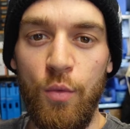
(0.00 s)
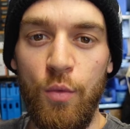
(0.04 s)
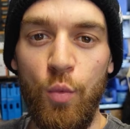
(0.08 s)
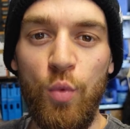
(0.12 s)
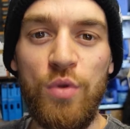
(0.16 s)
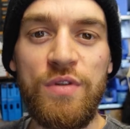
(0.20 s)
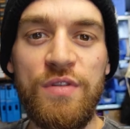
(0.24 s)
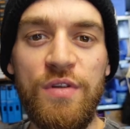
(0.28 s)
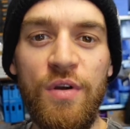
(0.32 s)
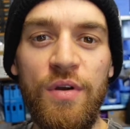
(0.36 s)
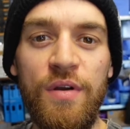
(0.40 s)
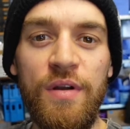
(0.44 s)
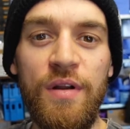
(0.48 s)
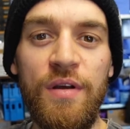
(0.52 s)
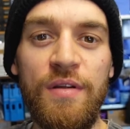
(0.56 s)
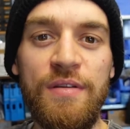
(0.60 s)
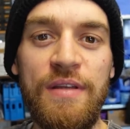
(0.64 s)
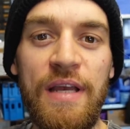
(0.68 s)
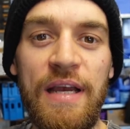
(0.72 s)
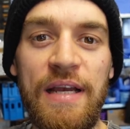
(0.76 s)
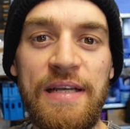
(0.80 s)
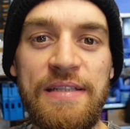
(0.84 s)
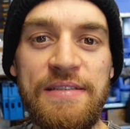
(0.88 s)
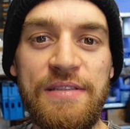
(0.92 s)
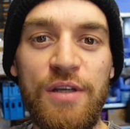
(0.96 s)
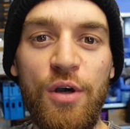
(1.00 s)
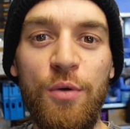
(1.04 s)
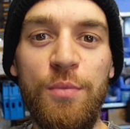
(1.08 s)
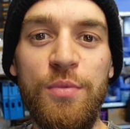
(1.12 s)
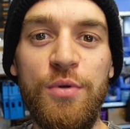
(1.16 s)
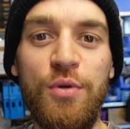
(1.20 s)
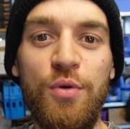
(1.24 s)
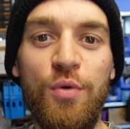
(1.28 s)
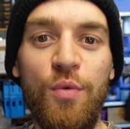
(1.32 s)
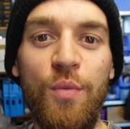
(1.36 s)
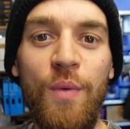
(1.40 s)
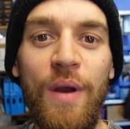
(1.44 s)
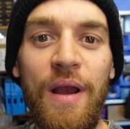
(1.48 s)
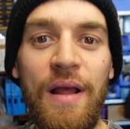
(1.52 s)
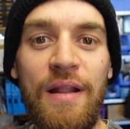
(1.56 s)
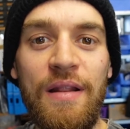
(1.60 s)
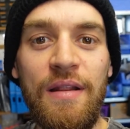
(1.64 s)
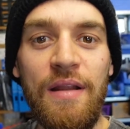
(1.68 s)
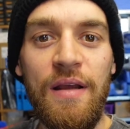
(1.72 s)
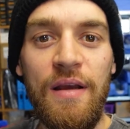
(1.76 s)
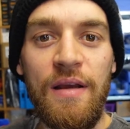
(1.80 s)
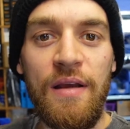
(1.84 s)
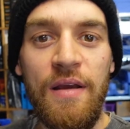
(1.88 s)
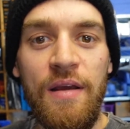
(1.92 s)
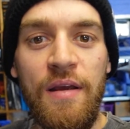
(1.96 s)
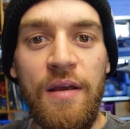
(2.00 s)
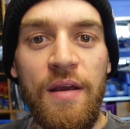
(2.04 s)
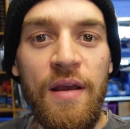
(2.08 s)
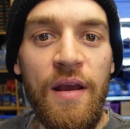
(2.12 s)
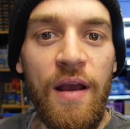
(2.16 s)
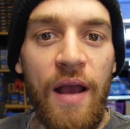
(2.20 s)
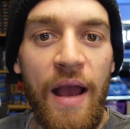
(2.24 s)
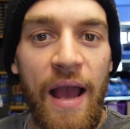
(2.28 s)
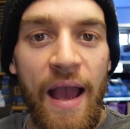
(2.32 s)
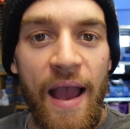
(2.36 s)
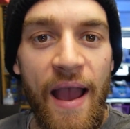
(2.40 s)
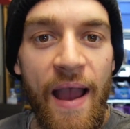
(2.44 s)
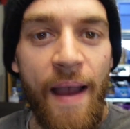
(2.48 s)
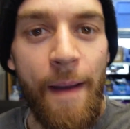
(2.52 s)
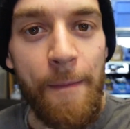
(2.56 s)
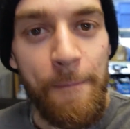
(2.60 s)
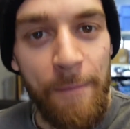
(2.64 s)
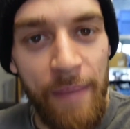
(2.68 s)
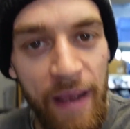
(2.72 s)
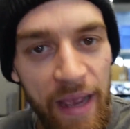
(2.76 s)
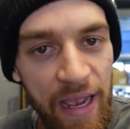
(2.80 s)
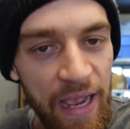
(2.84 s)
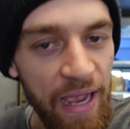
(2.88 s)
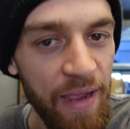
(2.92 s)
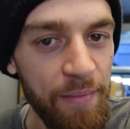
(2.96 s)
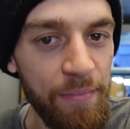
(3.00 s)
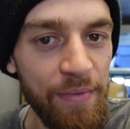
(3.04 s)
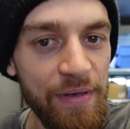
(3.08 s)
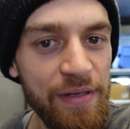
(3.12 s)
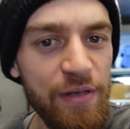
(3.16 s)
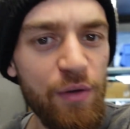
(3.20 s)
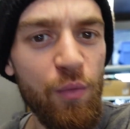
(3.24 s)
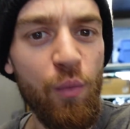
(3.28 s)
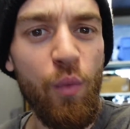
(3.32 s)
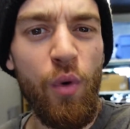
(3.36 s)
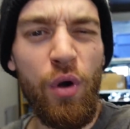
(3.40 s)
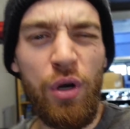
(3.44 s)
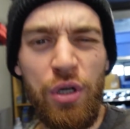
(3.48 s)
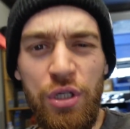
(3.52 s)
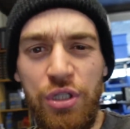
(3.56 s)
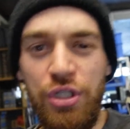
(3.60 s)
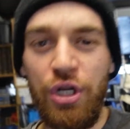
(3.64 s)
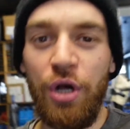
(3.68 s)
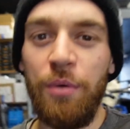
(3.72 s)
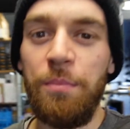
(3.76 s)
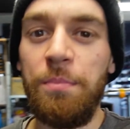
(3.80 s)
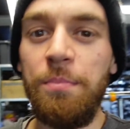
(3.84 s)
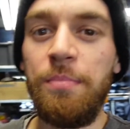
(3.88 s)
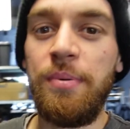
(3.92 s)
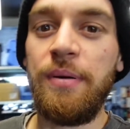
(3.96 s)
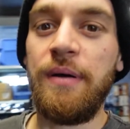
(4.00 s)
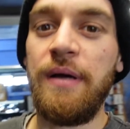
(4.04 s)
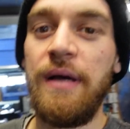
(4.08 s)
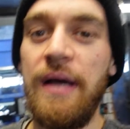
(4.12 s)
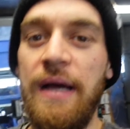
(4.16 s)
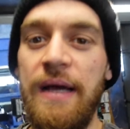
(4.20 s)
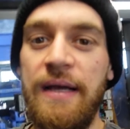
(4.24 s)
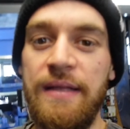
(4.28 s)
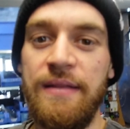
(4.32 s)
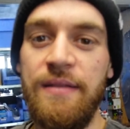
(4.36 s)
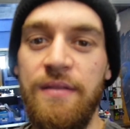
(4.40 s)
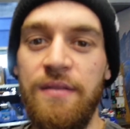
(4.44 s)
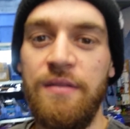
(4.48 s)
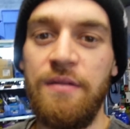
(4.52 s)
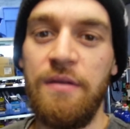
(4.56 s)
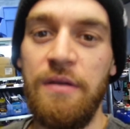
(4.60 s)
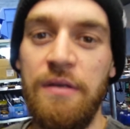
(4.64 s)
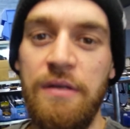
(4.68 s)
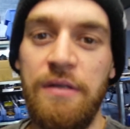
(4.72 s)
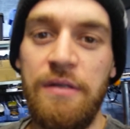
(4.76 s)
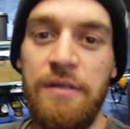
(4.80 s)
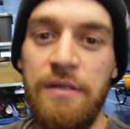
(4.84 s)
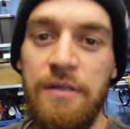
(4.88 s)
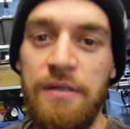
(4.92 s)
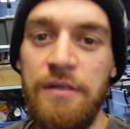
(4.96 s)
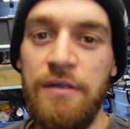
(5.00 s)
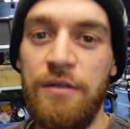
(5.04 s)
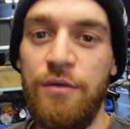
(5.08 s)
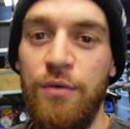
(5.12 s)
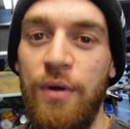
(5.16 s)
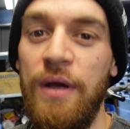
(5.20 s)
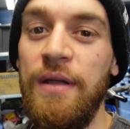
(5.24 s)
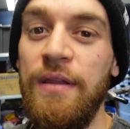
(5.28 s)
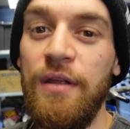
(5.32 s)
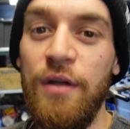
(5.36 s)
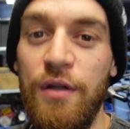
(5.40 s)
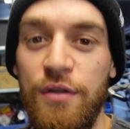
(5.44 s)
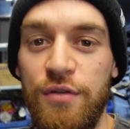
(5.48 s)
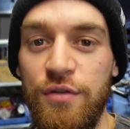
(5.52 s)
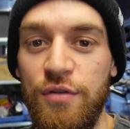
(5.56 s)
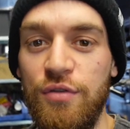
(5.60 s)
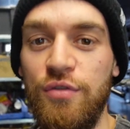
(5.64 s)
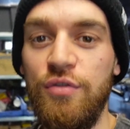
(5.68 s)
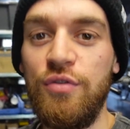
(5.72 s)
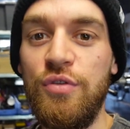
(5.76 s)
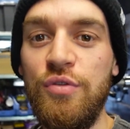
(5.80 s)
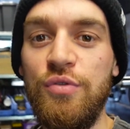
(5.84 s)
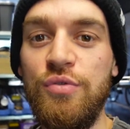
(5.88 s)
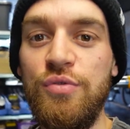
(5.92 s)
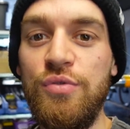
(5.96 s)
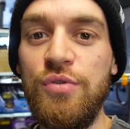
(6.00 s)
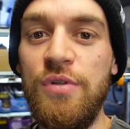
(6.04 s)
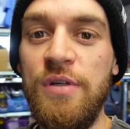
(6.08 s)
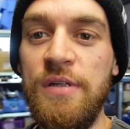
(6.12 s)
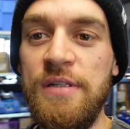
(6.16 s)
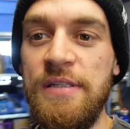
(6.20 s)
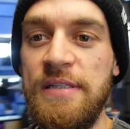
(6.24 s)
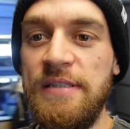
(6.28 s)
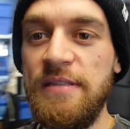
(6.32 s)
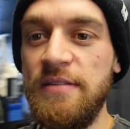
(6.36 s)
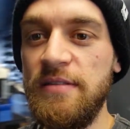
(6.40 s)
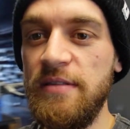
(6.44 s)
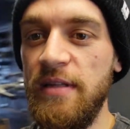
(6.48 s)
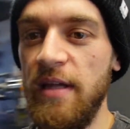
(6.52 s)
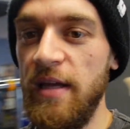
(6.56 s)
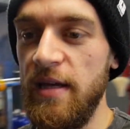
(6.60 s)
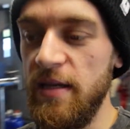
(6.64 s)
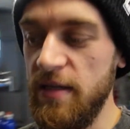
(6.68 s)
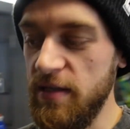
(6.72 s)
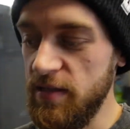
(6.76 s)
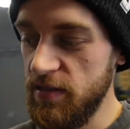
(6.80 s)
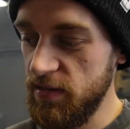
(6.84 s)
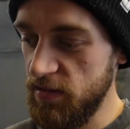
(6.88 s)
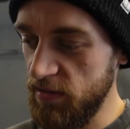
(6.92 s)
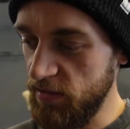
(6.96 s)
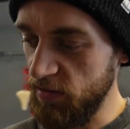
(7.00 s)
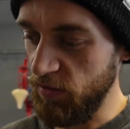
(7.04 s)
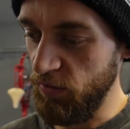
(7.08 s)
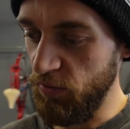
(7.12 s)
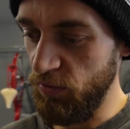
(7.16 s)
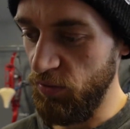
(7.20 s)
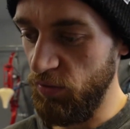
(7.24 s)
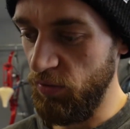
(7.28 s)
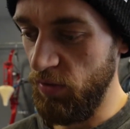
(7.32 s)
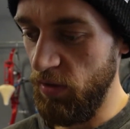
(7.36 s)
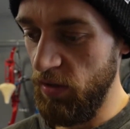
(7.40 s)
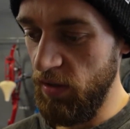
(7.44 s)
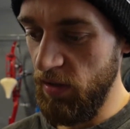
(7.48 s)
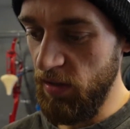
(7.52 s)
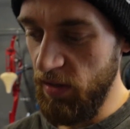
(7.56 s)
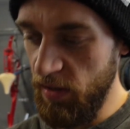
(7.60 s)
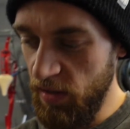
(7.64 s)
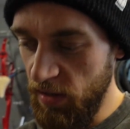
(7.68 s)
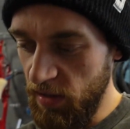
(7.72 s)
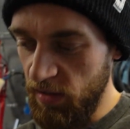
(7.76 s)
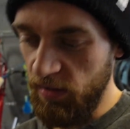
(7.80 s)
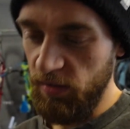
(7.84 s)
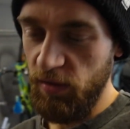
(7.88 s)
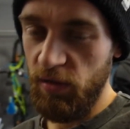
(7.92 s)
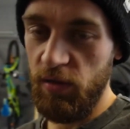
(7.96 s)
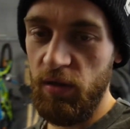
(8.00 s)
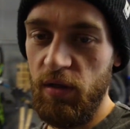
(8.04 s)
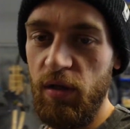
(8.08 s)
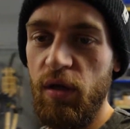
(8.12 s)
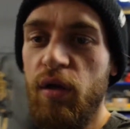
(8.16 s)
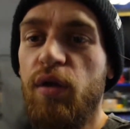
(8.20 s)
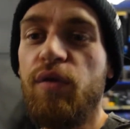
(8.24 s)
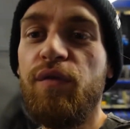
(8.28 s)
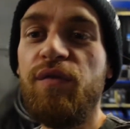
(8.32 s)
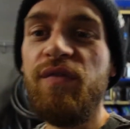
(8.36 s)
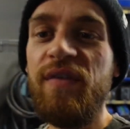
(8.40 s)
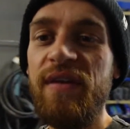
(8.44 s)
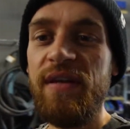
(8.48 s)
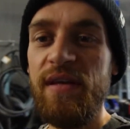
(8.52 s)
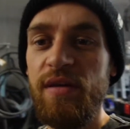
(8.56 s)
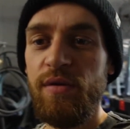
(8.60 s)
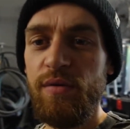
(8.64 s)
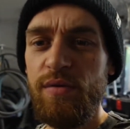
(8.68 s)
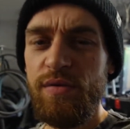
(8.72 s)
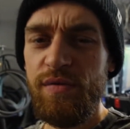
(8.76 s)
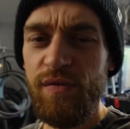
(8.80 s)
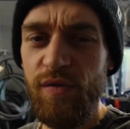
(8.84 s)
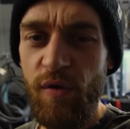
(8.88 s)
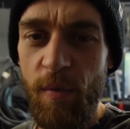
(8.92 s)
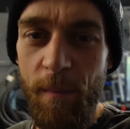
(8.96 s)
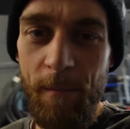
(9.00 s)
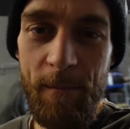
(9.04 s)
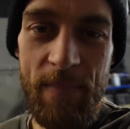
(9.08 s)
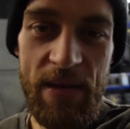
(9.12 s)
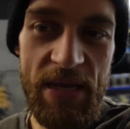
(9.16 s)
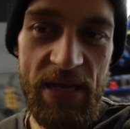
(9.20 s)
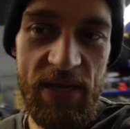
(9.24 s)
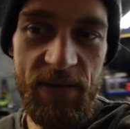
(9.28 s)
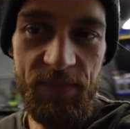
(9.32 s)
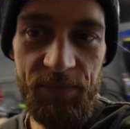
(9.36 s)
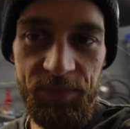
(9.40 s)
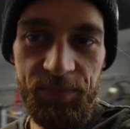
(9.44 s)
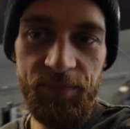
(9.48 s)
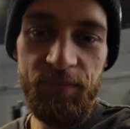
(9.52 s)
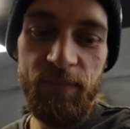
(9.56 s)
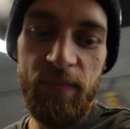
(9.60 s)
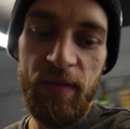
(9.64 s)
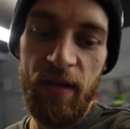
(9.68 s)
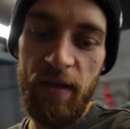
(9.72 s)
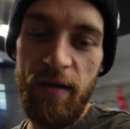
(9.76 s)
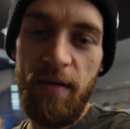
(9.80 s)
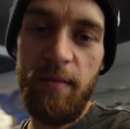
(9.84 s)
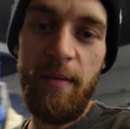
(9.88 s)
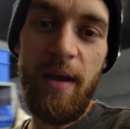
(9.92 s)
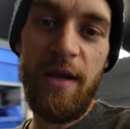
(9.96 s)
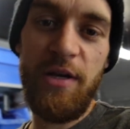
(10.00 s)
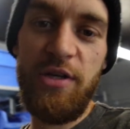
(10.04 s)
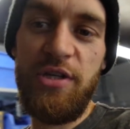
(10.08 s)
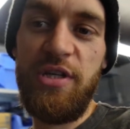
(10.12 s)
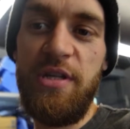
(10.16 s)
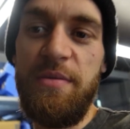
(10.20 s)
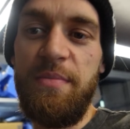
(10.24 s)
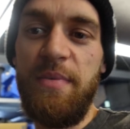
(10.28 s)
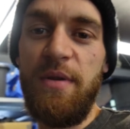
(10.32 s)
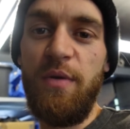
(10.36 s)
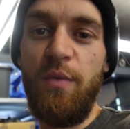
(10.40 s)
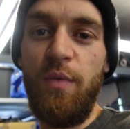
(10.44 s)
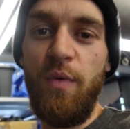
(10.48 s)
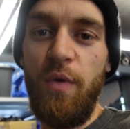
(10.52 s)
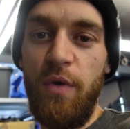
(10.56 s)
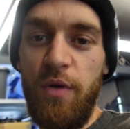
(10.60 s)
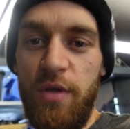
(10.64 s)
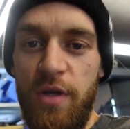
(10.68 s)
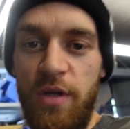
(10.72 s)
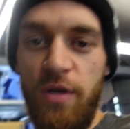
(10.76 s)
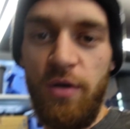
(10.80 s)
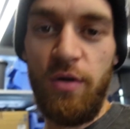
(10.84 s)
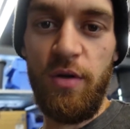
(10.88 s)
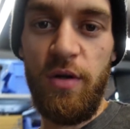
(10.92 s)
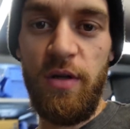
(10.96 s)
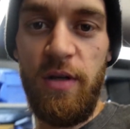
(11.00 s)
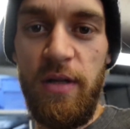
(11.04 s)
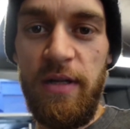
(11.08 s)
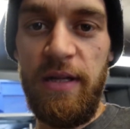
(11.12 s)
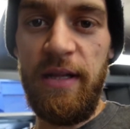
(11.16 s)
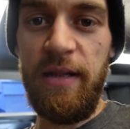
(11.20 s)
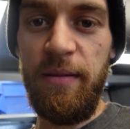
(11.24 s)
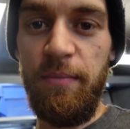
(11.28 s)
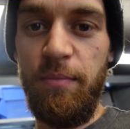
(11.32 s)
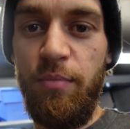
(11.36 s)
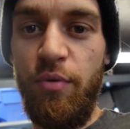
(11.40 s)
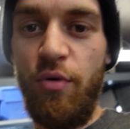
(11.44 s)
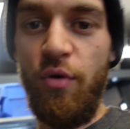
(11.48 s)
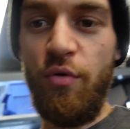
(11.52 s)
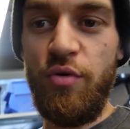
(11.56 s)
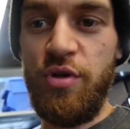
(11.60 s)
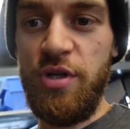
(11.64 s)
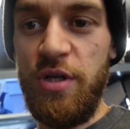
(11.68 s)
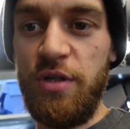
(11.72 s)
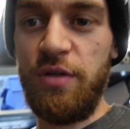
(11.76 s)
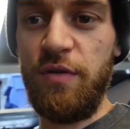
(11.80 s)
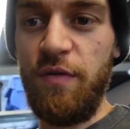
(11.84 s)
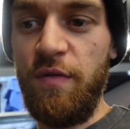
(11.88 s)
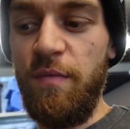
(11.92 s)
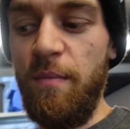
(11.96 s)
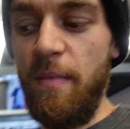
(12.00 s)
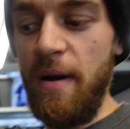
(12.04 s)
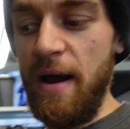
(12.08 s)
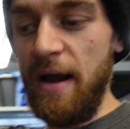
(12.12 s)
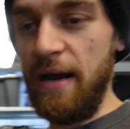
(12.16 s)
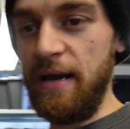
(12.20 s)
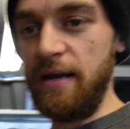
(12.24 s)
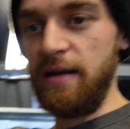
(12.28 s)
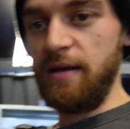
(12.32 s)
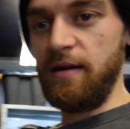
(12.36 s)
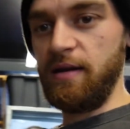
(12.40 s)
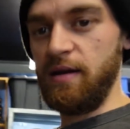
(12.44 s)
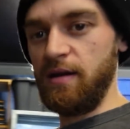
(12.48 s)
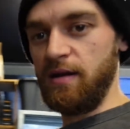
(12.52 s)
What's going on, guys? Hope you're doing well. I'm in the workshop, had quite a lot to do these days, so not a lot of videos from me. I've actually been working on a little project of mine.